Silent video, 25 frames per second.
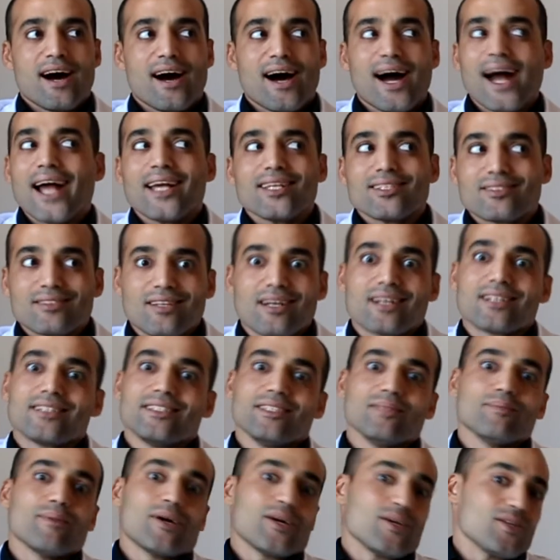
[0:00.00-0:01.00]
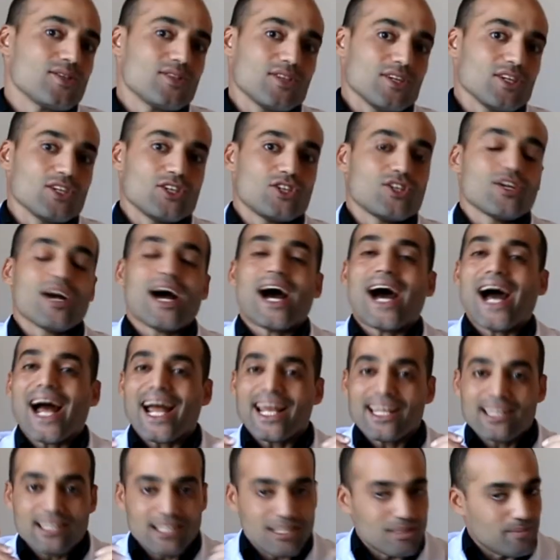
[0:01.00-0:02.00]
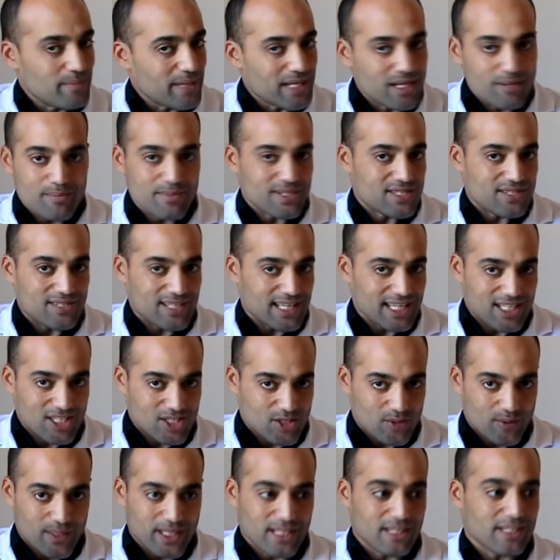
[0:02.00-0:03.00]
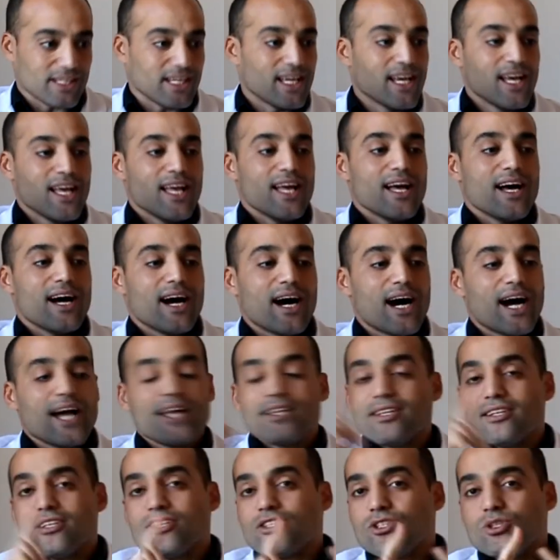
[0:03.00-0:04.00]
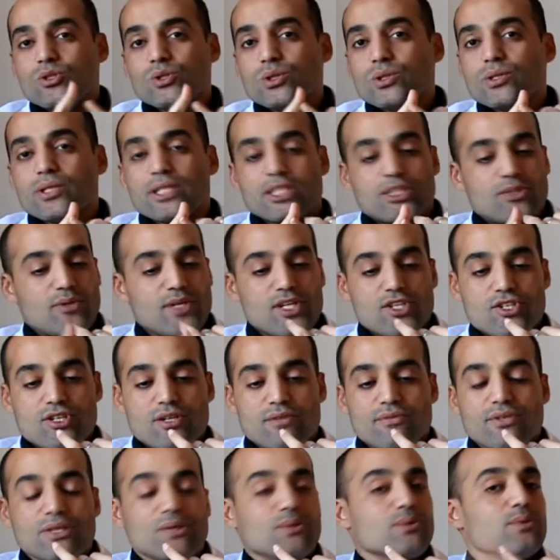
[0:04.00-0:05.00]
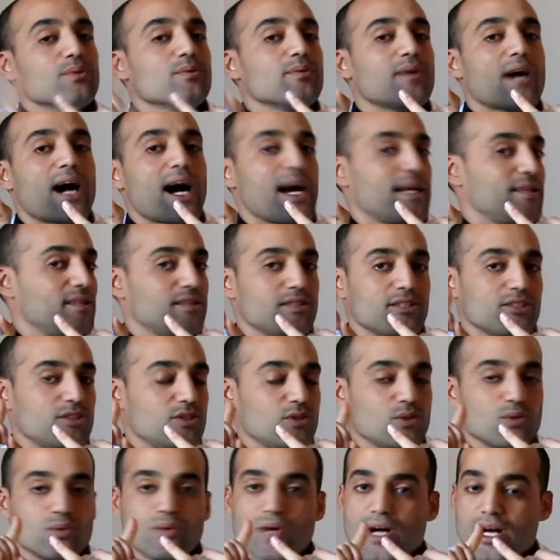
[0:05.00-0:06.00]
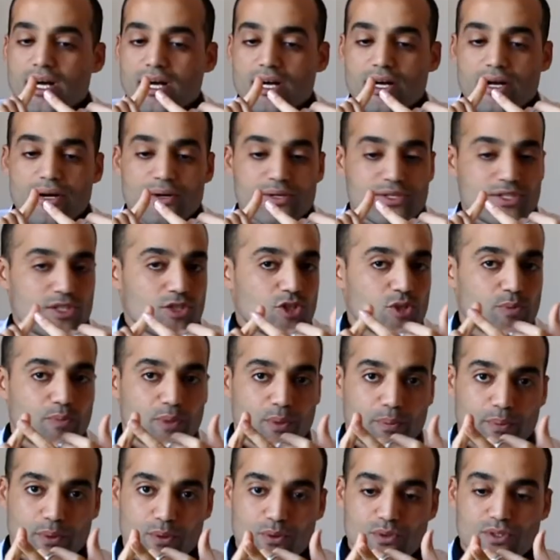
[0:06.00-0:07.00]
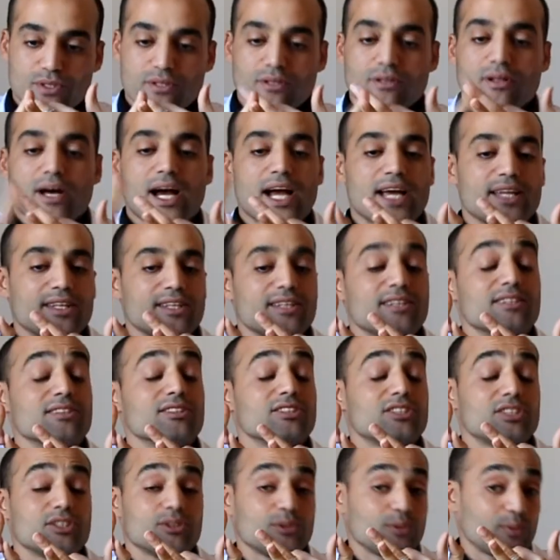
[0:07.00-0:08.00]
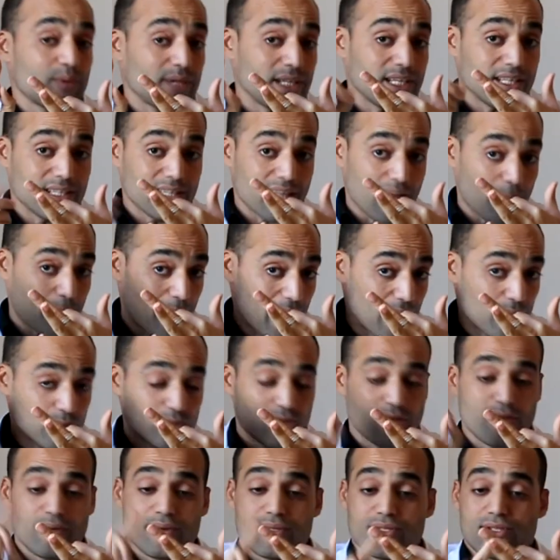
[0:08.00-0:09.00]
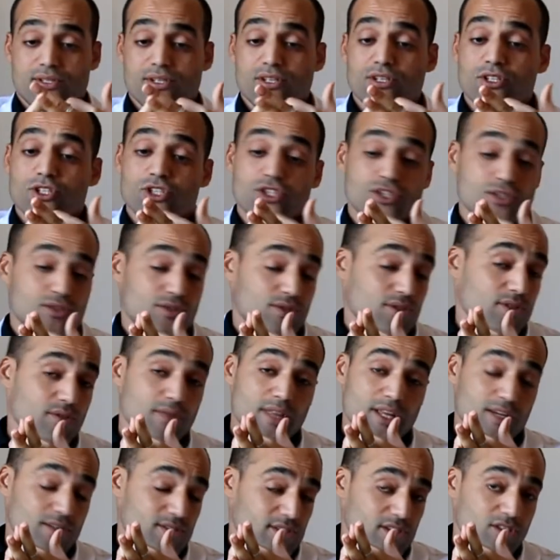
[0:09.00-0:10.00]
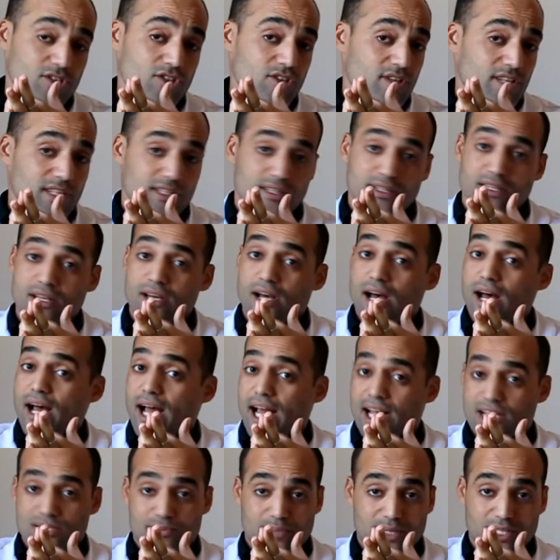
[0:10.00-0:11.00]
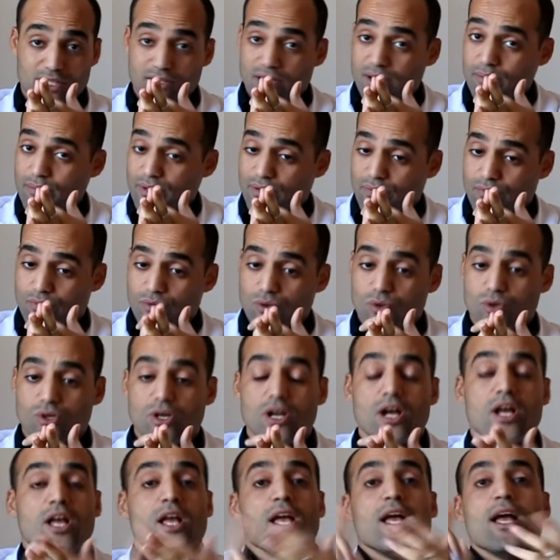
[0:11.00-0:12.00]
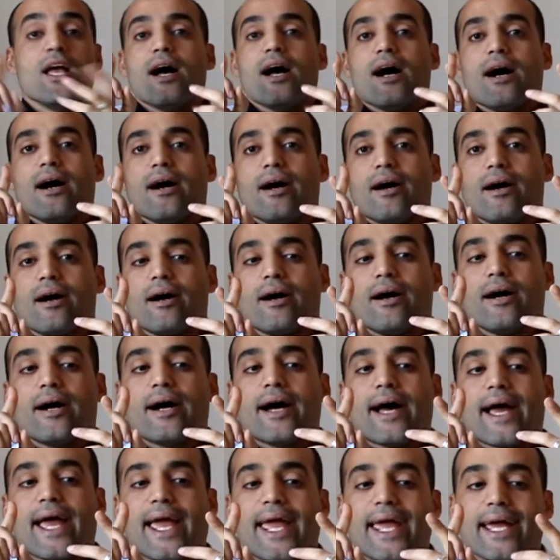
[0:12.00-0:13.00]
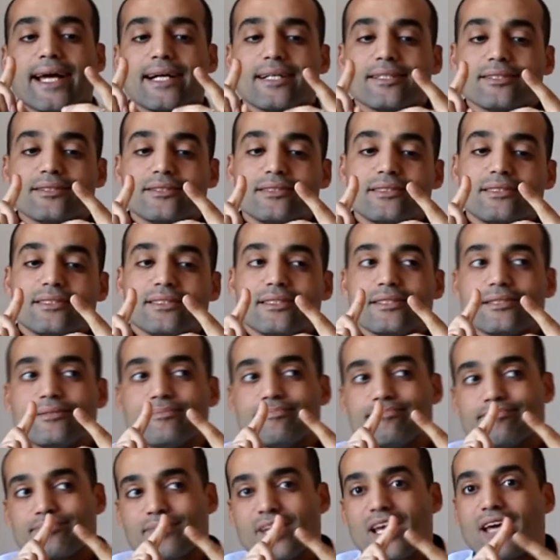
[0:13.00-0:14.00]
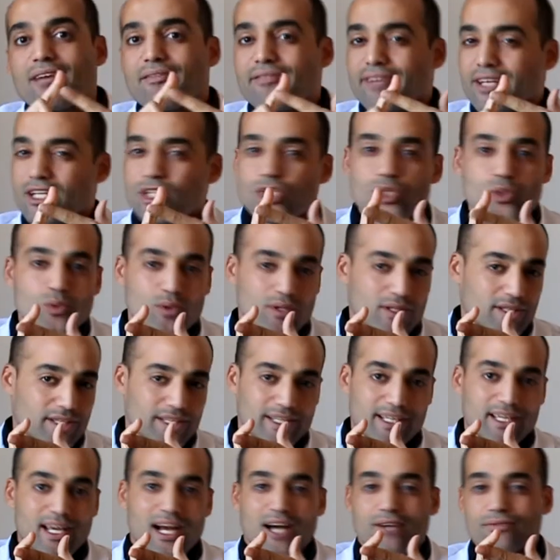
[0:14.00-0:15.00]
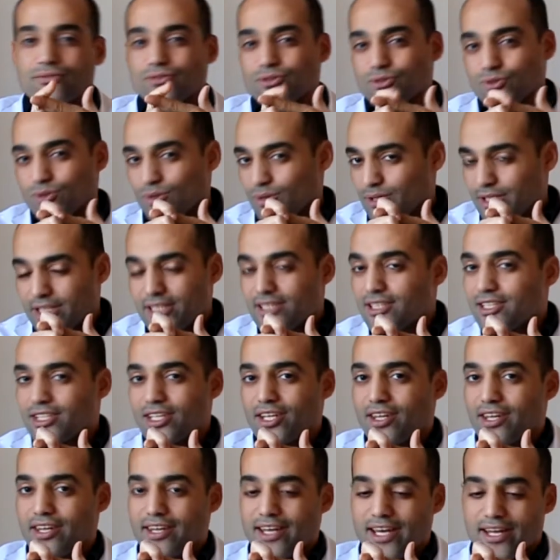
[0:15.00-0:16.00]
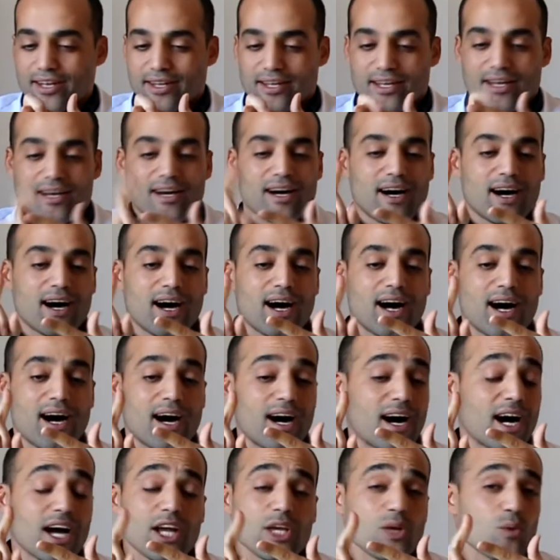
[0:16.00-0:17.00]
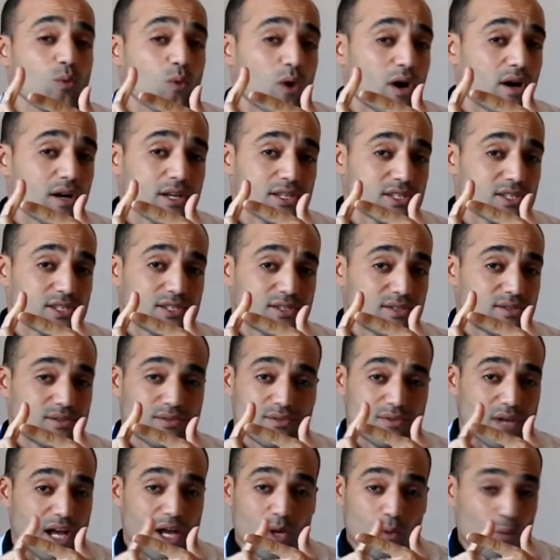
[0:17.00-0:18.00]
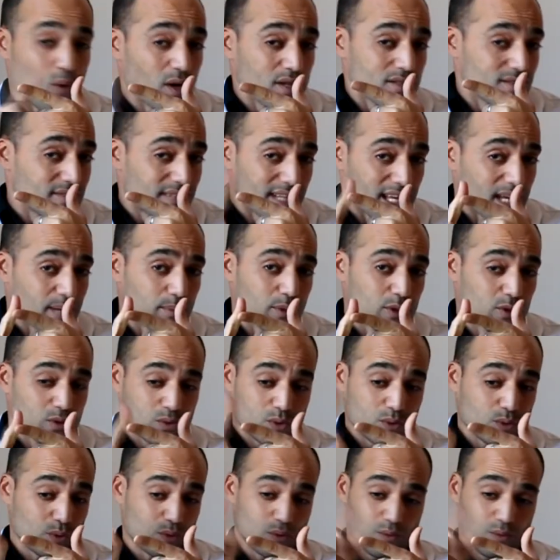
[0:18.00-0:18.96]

I stuck in my research. I did many mistakes really. I didn't do a literature review. I didn't do a, research proposal. I didn't read about the researchers, the research that uh, has been done before. Uh, and uh, eventually, after collecting the data, I was I wasn't able to